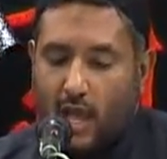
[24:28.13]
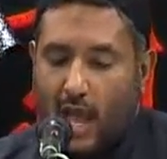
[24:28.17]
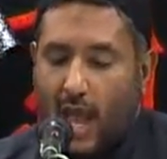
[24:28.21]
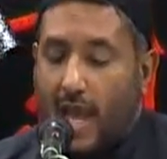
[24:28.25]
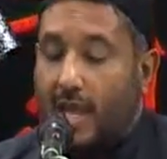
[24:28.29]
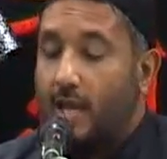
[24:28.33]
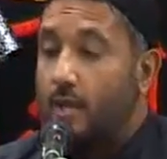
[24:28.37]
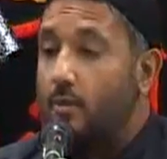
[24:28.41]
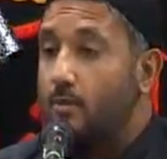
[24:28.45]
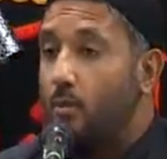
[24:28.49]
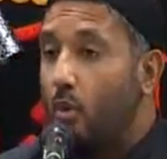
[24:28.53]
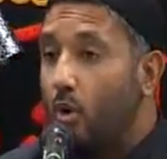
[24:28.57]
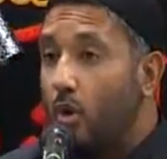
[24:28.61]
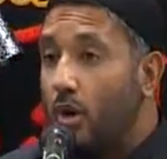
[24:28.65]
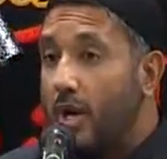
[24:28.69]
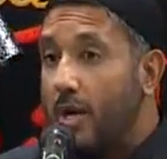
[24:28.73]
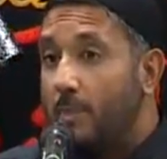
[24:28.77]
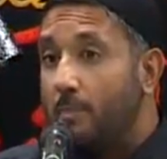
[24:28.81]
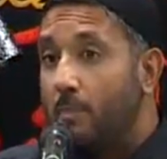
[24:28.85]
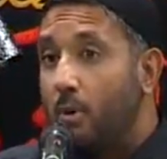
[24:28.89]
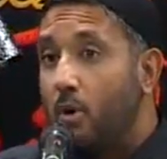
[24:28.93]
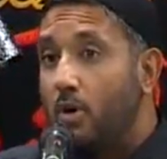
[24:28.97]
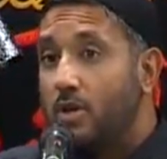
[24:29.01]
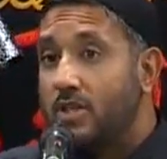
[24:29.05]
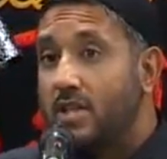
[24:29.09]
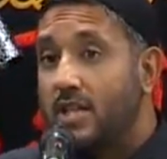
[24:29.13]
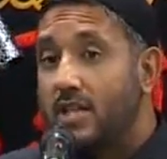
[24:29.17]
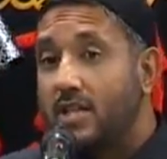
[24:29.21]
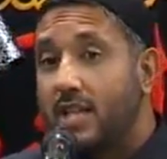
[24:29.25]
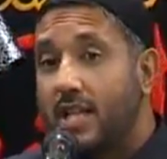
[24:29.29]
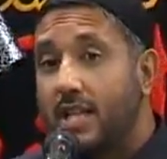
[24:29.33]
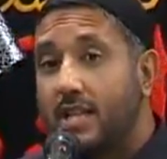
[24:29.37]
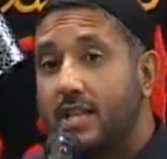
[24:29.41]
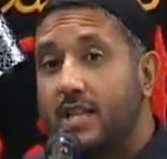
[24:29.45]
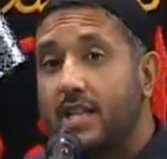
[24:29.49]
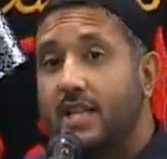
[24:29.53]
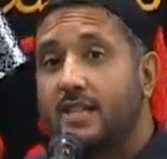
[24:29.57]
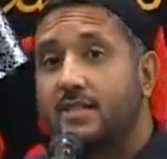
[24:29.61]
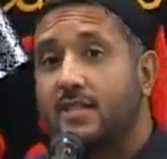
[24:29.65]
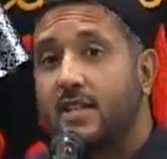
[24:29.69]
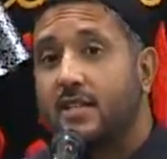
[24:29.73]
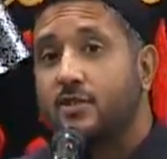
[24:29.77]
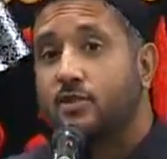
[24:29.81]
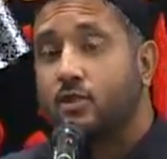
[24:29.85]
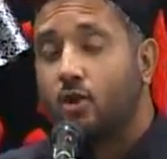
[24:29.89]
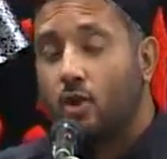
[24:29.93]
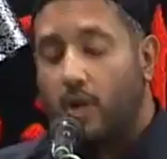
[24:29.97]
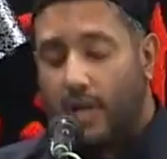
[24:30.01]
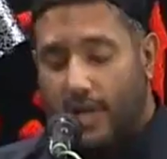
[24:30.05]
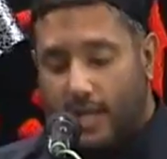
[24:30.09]
and more important than this,
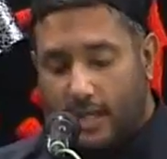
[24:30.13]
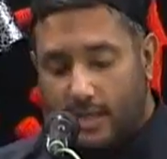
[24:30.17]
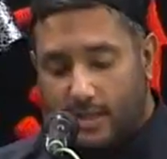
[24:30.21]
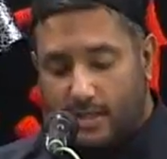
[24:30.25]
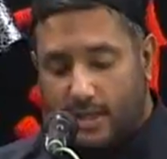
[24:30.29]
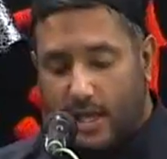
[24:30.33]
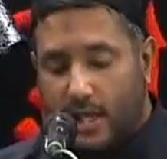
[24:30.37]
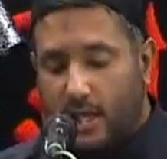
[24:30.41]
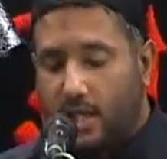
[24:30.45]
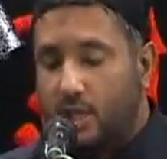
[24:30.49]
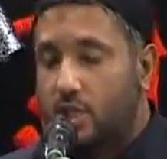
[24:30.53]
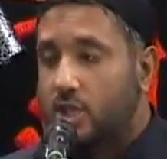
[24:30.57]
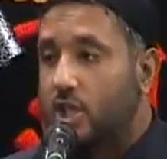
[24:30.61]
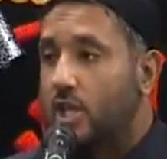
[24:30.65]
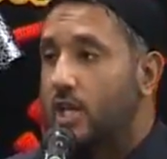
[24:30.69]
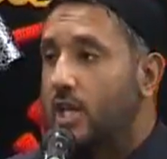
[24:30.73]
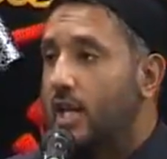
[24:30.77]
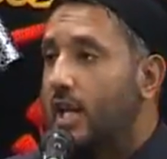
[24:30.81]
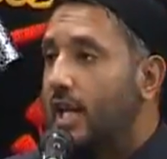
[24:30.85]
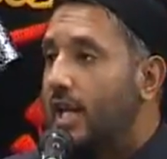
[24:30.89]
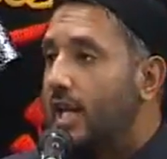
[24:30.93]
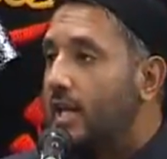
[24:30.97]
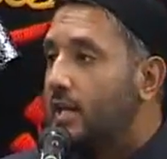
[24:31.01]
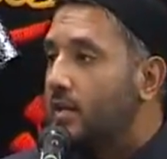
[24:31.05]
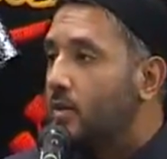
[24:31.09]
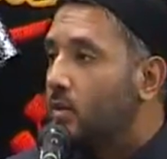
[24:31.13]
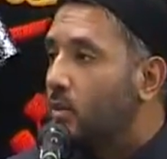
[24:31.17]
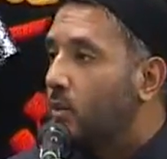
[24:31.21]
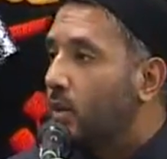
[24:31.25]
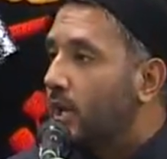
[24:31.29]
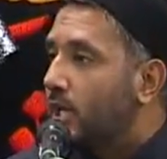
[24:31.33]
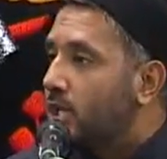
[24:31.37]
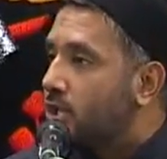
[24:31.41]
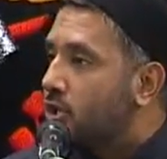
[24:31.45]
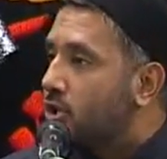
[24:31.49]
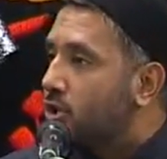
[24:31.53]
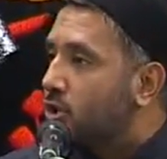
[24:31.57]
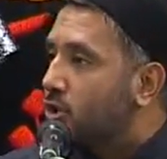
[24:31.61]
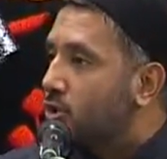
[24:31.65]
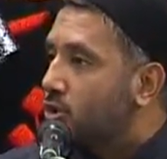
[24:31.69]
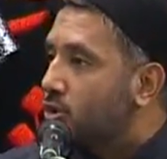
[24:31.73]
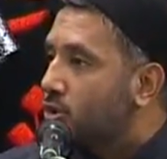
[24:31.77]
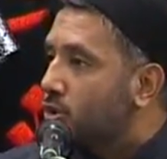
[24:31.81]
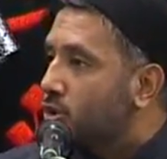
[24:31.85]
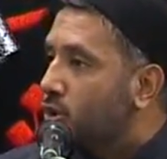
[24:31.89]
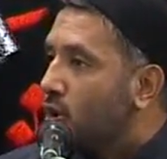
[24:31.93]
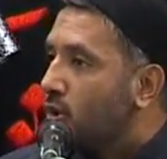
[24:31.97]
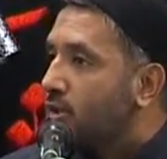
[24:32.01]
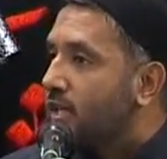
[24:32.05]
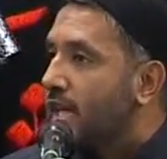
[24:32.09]
is your intention in which you
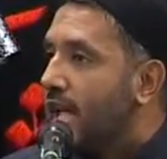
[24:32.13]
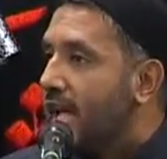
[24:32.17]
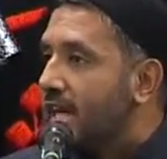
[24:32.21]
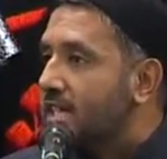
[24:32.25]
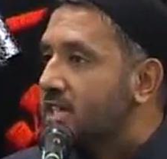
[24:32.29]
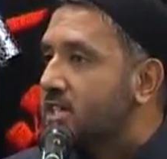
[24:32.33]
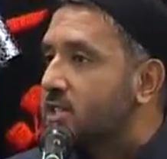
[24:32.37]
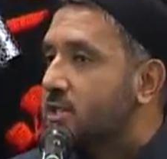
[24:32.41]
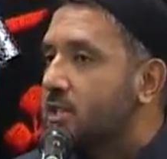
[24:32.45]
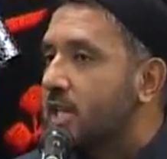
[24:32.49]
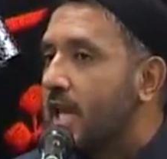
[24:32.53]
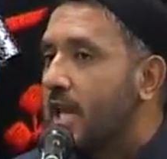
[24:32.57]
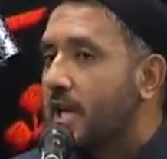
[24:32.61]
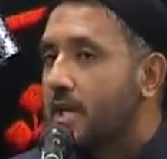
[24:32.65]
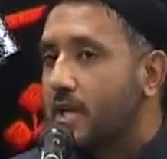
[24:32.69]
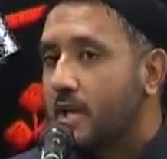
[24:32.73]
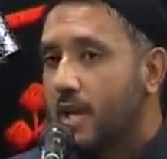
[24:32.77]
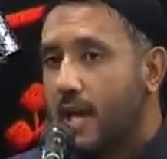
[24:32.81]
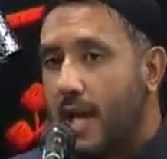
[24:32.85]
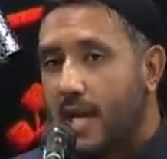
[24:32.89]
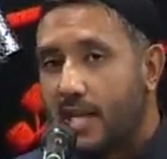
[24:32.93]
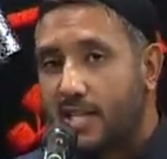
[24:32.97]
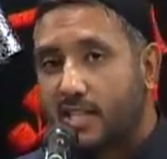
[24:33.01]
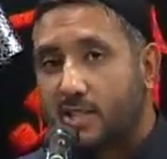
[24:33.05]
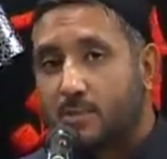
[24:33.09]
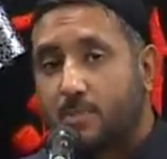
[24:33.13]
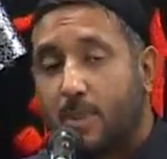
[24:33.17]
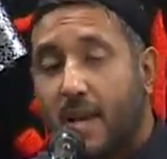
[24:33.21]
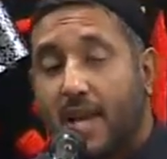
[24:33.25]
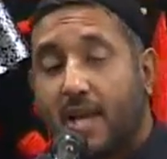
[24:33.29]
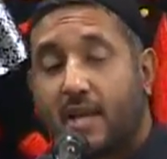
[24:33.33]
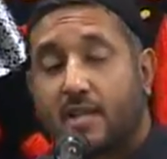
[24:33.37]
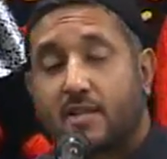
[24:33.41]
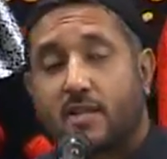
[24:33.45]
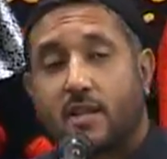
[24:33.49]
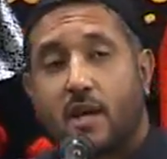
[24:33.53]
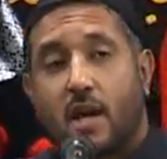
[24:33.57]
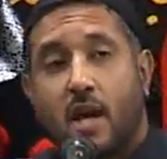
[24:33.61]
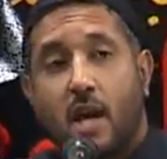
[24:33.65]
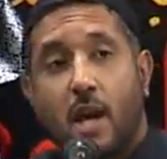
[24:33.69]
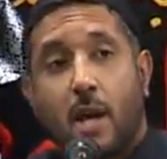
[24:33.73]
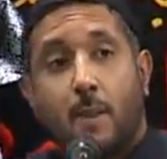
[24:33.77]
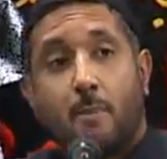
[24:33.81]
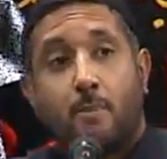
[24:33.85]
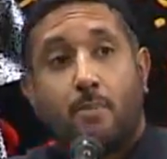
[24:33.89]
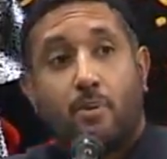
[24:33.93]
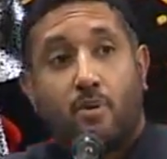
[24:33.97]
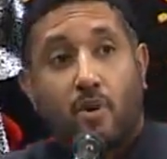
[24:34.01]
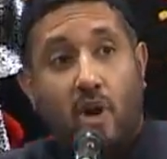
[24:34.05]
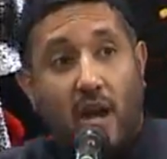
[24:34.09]
do not expect
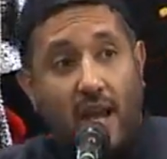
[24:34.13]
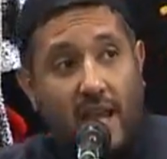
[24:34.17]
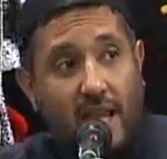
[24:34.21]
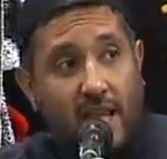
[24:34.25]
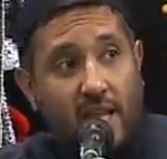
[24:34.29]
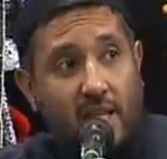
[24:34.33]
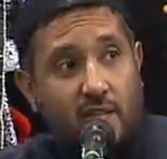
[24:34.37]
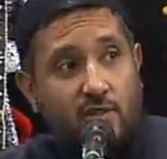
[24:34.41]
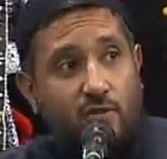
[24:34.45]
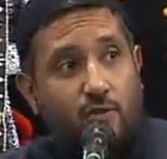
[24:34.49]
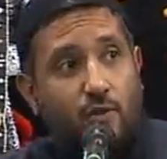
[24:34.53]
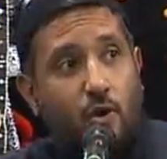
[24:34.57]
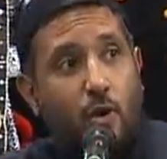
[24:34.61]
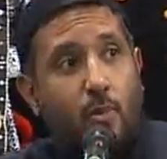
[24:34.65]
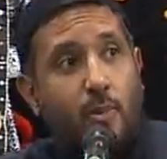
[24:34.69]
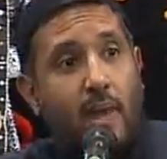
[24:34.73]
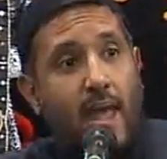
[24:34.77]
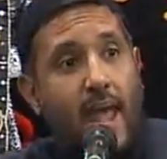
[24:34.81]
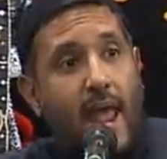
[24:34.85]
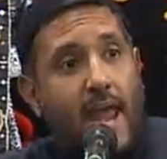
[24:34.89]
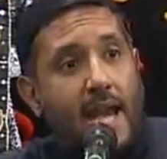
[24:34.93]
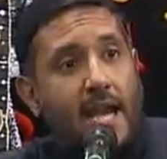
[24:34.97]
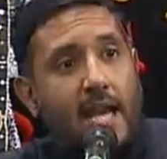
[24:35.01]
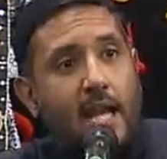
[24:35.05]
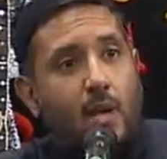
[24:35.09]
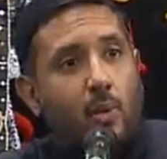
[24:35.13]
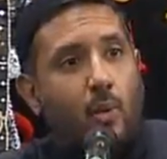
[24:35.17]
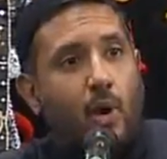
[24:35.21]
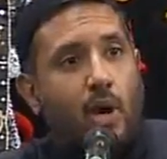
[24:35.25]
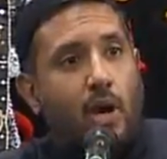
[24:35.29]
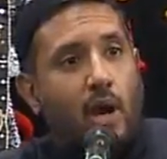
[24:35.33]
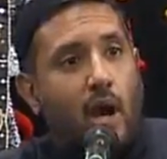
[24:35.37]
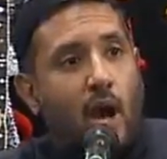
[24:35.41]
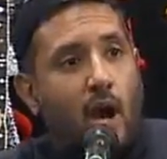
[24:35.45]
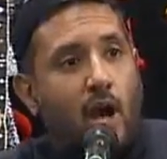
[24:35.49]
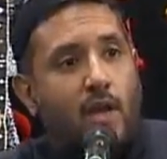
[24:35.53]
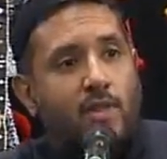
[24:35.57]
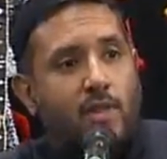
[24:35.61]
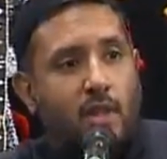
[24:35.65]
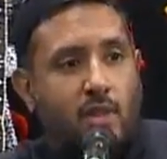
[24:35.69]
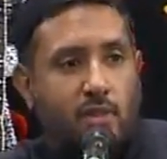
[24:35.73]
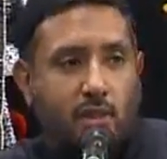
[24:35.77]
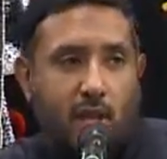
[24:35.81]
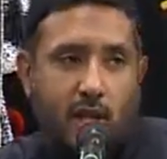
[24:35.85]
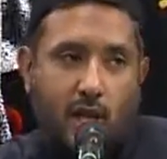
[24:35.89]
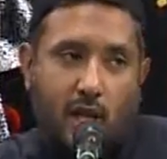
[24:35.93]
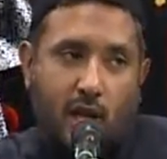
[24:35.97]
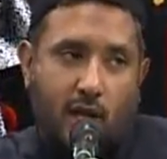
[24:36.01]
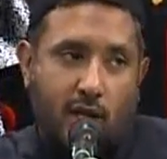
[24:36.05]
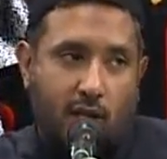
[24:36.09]
praise from anyone other
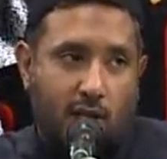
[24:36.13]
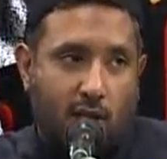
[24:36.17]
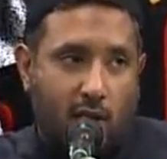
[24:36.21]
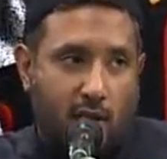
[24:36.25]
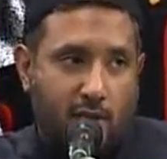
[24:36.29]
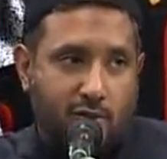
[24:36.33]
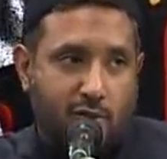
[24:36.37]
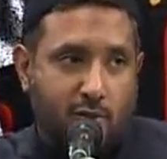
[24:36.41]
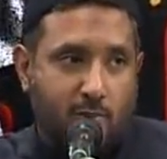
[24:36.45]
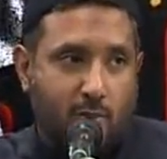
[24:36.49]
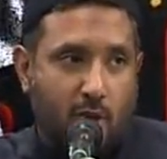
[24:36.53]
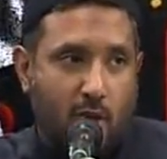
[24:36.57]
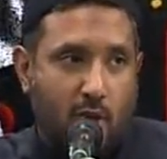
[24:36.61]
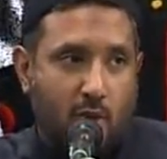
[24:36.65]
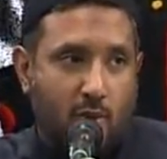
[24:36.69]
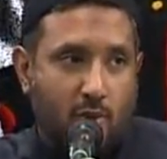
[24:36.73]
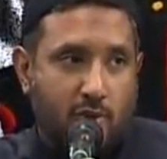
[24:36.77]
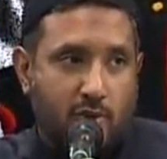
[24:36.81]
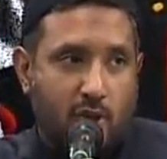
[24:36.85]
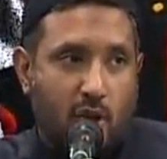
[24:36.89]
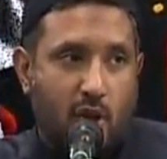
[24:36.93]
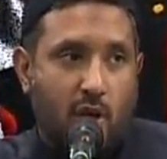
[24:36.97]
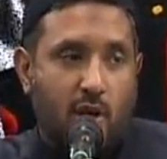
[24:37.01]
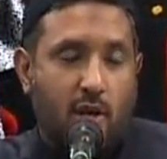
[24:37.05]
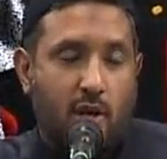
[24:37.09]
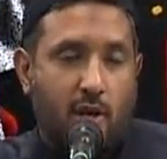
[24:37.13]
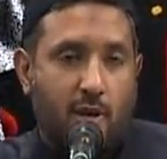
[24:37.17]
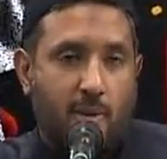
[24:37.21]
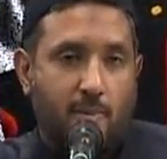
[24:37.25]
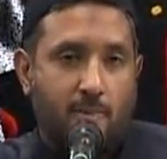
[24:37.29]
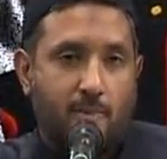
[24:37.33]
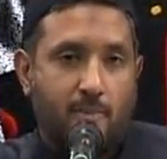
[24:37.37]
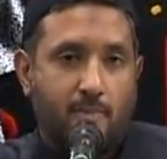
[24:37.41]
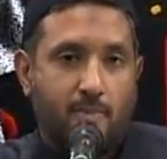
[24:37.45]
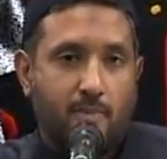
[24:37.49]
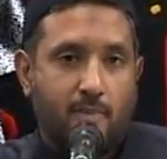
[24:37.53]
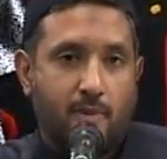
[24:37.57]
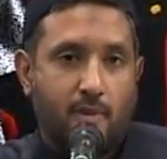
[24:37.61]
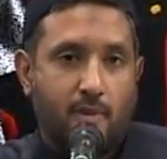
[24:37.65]
than Allah subhanahu wa ta'ala.